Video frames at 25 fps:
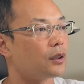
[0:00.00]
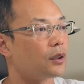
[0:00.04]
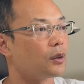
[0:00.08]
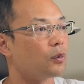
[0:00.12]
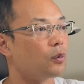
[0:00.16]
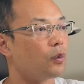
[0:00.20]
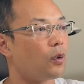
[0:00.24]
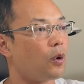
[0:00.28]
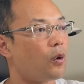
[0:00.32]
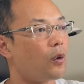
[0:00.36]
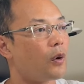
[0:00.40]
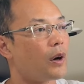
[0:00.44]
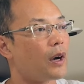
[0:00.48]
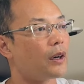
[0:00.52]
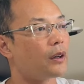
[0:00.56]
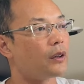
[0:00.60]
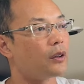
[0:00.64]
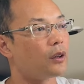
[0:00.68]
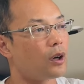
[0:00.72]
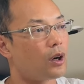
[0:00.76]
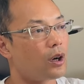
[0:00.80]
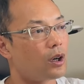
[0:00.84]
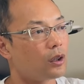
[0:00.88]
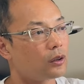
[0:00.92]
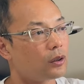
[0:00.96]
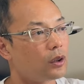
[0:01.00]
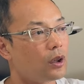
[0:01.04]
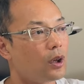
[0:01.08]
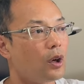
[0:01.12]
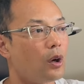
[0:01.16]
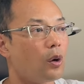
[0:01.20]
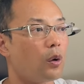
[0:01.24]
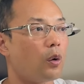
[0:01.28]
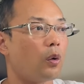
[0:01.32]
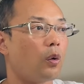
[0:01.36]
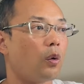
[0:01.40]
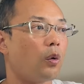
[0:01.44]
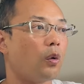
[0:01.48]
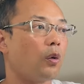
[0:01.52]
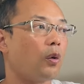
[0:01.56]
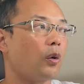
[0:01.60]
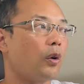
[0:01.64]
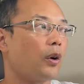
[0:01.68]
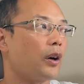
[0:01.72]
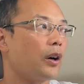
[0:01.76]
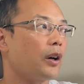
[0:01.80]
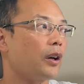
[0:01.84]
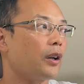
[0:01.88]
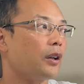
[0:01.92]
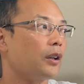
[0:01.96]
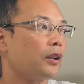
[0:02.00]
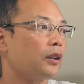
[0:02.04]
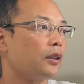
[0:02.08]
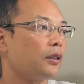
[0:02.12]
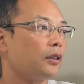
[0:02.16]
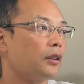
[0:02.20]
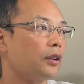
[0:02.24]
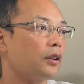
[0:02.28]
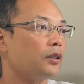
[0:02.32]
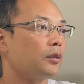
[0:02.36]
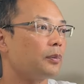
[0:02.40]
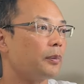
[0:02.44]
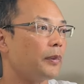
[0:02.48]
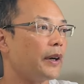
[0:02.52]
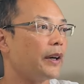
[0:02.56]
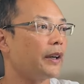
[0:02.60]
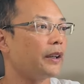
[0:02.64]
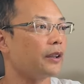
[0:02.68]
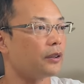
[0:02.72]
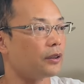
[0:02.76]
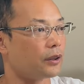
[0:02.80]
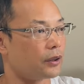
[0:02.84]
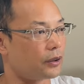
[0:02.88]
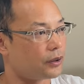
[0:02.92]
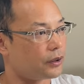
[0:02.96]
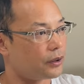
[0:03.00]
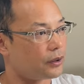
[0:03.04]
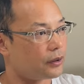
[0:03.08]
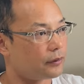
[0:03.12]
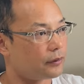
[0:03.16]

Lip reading: won a lot or not very good?